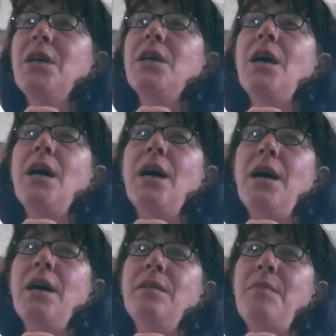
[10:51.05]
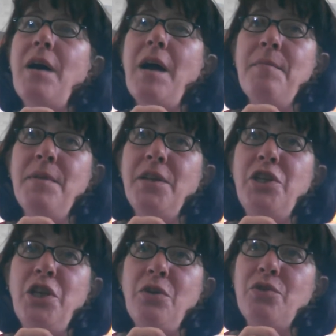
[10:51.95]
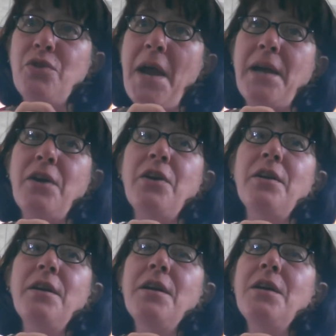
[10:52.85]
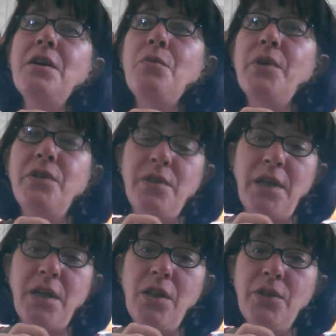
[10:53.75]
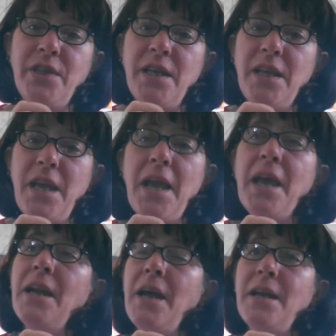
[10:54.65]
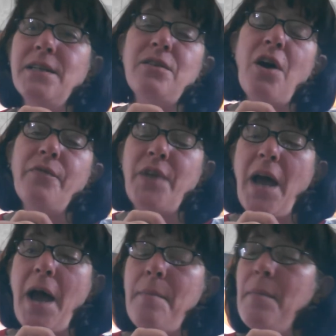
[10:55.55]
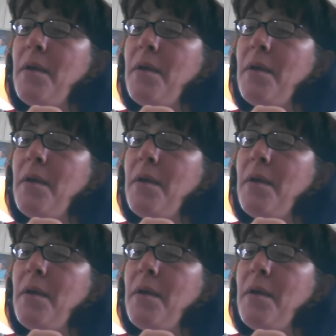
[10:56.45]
I'm in a geo tracker, which is like a little tin can. I had a soft top.